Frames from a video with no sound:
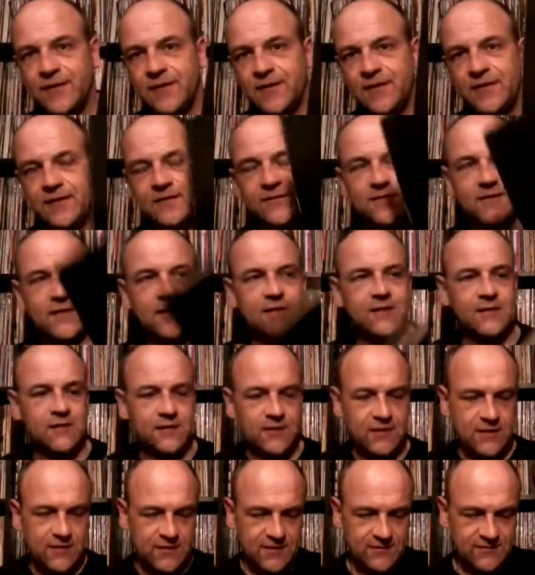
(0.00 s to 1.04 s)
There's that.
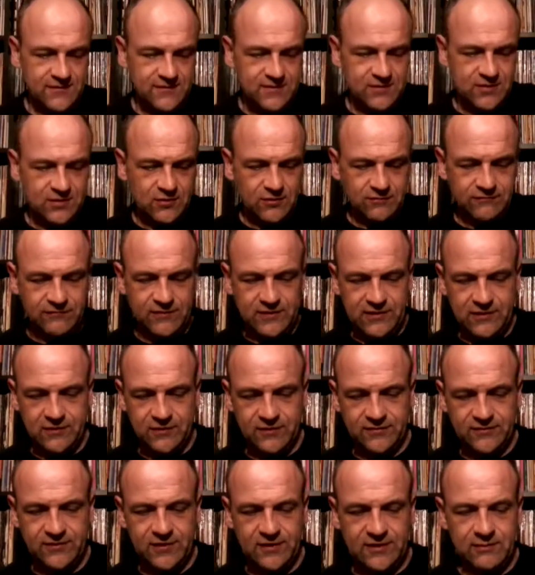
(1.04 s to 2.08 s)
It's actually got a really
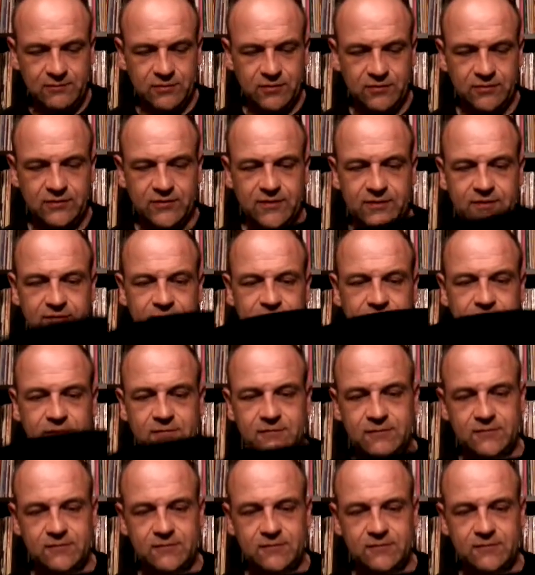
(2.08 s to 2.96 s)
nice label on this.